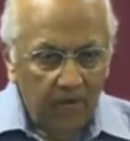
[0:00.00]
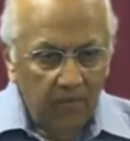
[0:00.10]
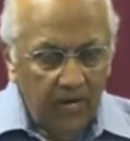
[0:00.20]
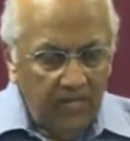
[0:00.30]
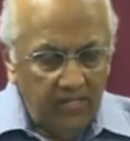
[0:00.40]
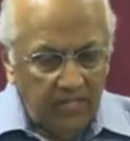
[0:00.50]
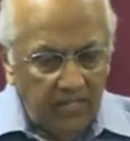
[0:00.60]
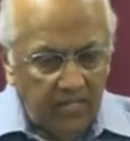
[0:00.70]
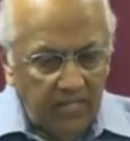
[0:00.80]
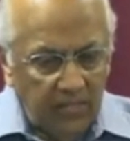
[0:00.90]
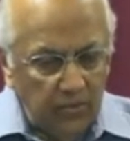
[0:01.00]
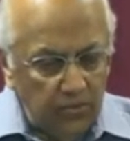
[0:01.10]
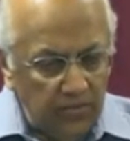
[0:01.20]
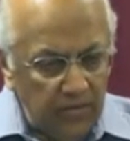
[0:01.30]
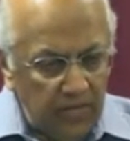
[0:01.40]
Why did Jesus say it's so
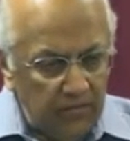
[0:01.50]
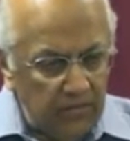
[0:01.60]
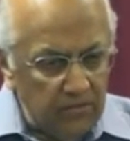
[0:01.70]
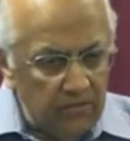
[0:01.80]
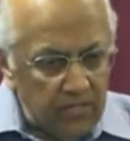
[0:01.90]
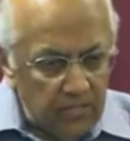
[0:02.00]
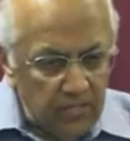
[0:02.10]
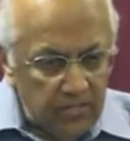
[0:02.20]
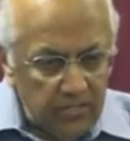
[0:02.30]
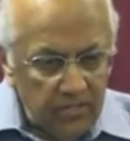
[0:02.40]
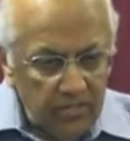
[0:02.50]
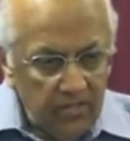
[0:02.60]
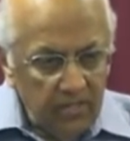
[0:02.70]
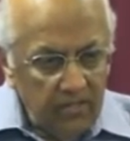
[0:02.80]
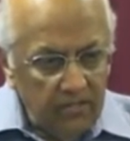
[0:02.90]
difficult for the rich
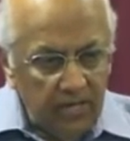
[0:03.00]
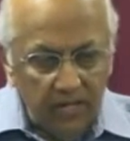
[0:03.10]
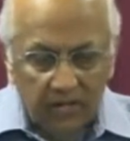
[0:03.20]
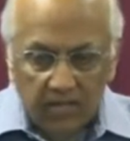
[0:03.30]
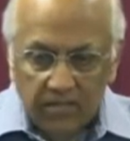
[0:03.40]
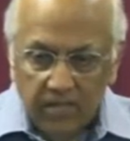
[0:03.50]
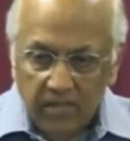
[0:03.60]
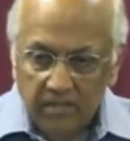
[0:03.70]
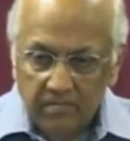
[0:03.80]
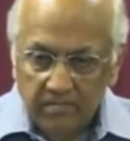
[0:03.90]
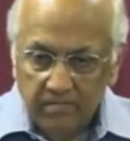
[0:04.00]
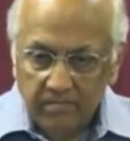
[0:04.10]
to enter God's kingdom?